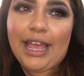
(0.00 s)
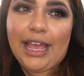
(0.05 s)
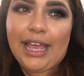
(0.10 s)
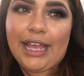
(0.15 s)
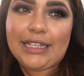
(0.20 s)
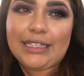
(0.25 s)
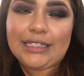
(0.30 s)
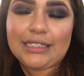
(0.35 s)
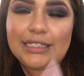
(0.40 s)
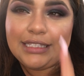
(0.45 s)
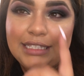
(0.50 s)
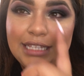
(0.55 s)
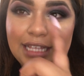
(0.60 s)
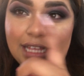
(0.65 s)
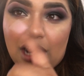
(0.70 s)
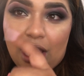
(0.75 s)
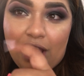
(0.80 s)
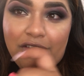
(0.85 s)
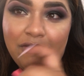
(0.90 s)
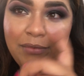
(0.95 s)
it
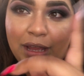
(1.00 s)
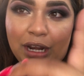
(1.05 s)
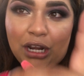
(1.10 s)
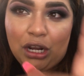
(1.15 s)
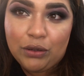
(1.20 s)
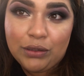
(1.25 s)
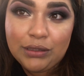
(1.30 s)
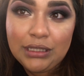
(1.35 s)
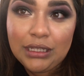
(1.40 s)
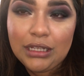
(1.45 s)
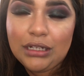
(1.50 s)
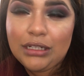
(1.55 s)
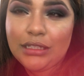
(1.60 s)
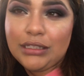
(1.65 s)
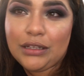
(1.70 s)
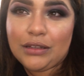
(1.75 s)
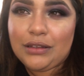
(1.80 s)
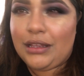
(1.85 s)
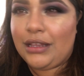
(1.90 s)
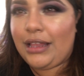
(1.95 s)
slid off my nose a little
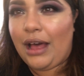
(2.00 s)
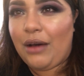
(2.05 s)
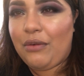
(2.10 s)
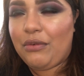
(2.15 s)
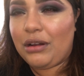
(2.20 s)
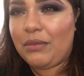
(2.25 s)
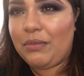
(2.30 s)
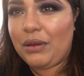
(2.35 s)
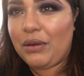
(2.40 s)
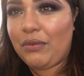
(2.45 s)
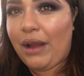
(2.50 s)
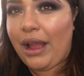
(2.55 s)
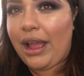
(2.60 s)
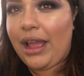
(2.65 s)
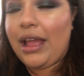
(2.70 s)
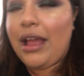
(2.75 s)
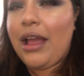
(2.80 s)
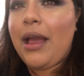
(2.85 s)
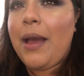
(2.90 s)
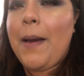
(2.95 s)
so then that wouldn't be
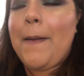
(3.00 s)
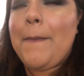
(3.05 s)
right